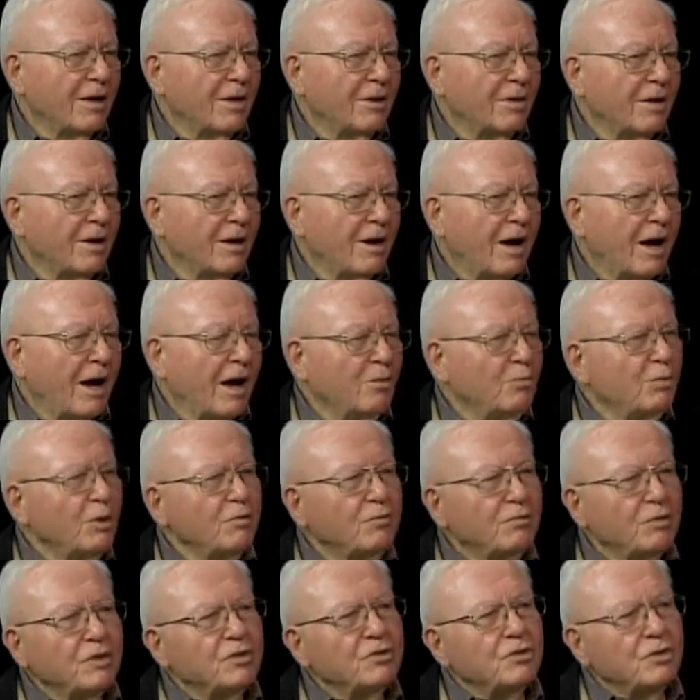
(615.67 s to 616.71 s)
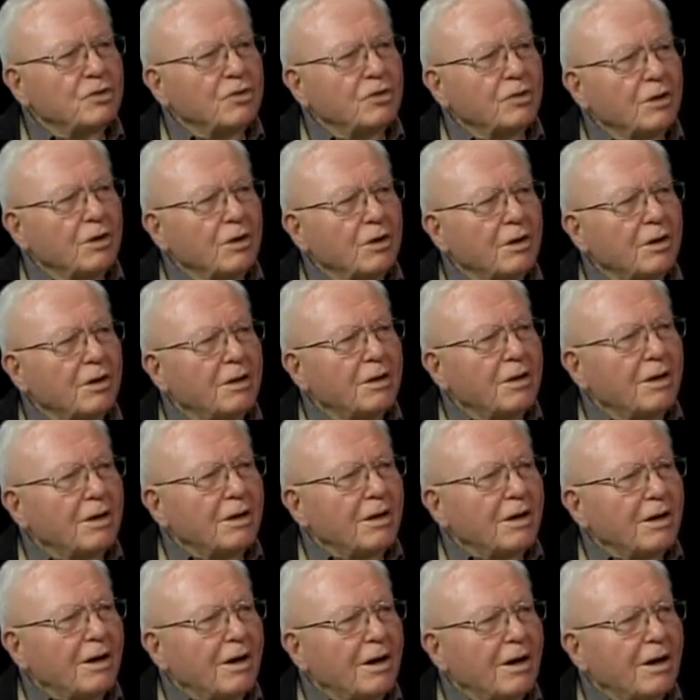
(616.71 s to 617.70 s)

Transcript: and I would visit her yeah.